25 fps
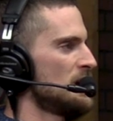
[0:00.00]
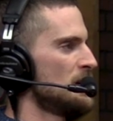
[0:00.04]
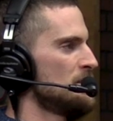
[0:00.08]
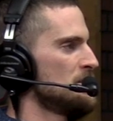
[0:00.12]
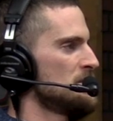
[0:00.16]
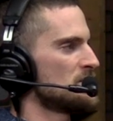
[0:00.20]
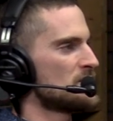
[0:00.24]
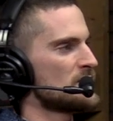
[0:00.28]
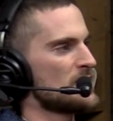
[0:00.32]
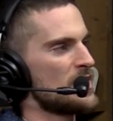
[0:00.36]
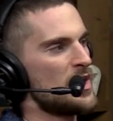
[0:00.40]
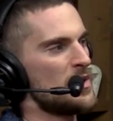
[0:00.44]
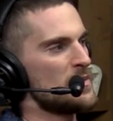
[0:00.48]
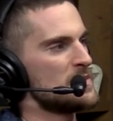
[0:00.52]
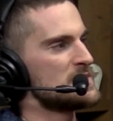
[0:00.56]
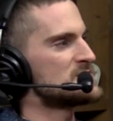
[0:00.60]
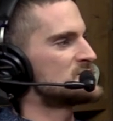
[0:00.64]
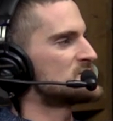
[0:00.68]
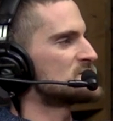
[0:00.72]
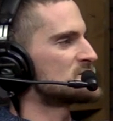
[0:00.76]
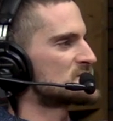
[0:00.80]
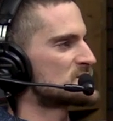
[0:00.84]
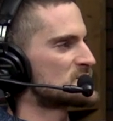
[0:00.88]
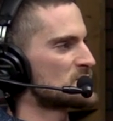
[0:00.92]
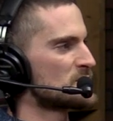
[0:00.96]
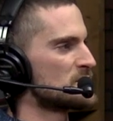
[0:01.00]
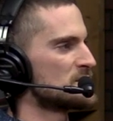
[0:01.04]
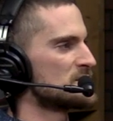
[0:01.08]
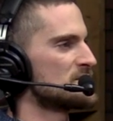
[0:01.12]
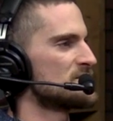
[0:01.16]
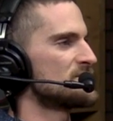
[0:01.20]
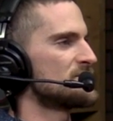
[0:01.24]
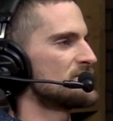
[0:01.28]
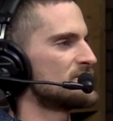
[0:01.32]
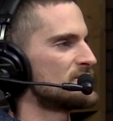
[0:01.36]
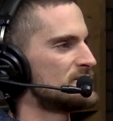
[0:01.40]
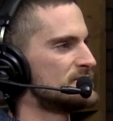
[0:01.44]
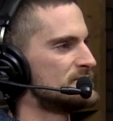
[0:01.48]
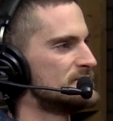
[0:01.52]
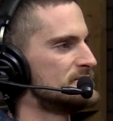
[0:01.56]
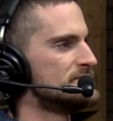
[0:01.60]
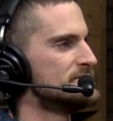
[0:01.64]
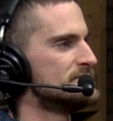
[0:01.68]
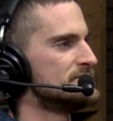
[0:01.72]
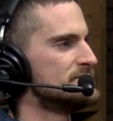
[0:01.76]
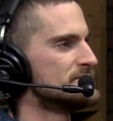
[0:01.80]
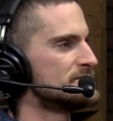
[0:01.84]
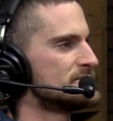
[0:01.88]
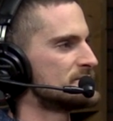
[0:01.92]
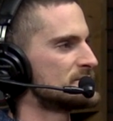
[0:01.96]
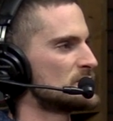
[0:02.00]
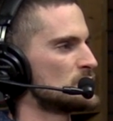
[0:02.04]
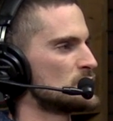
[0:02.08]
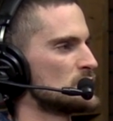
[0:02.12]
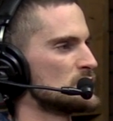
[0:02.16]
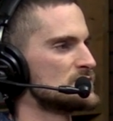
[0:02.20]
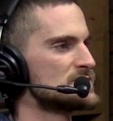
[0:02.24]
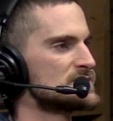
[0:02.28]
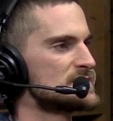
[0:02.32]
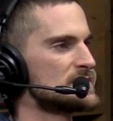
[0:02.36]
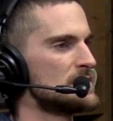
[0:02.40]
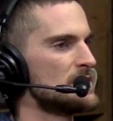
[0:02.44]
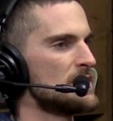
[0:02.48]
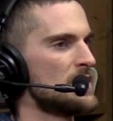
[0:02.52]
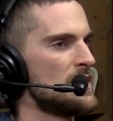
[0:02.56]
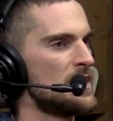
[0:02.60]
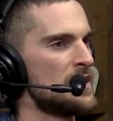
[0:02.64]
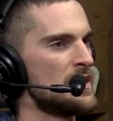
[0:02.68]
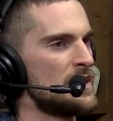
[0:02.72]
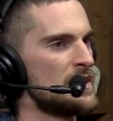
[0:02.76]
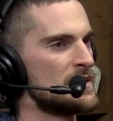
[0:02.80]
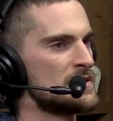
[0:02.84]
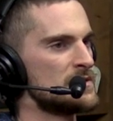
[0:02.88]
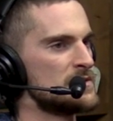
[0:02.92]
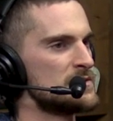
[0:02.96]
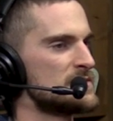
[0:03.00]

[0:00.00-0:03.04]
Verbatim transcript: I mean, you're always just sort of cruising along.